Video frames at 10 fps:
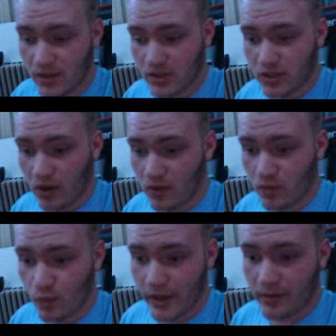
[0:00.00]
So
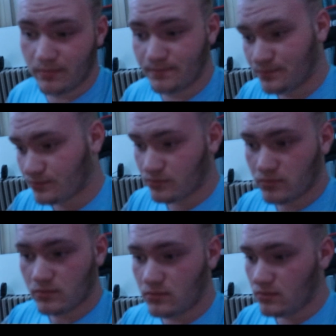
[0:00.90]
when
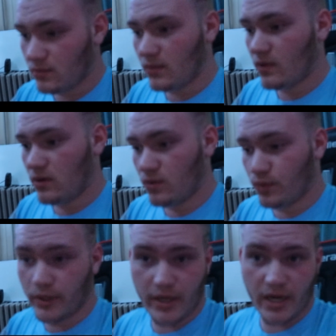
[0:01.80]

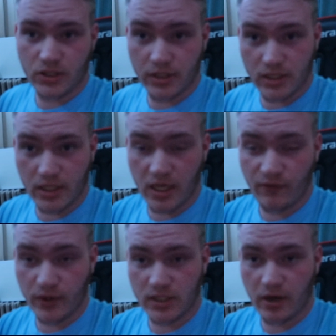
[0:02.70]
we actually see the
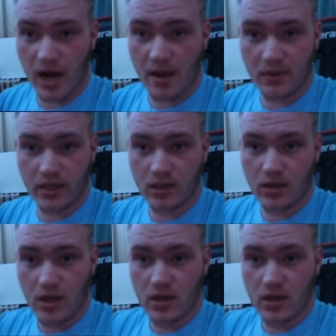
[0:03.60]
giveaway start happening,